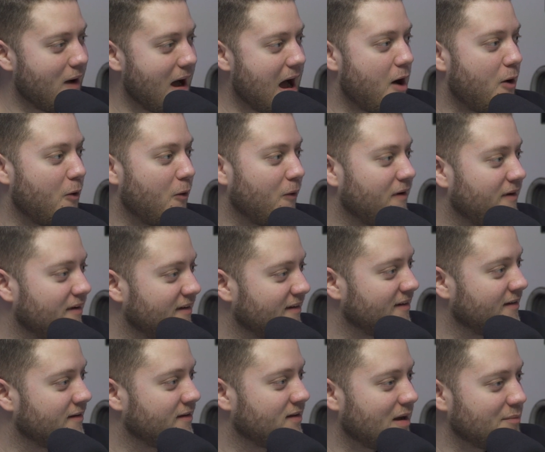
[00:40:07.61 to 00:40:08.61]
Wow.
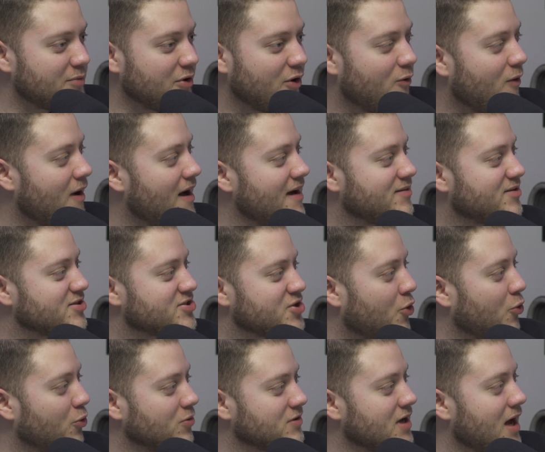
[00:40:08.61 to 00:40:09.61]
I've been quiet this
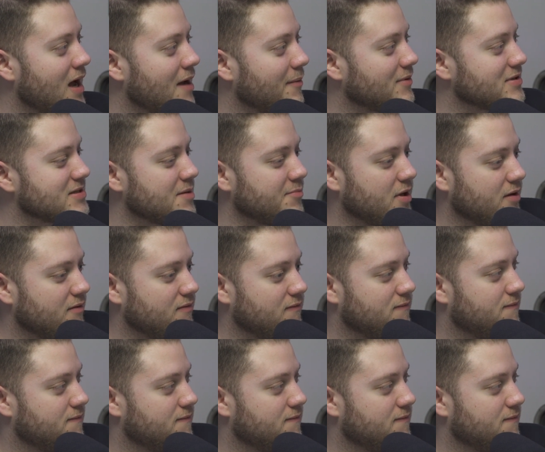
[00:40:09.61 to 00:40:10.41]
whole time because I'm like,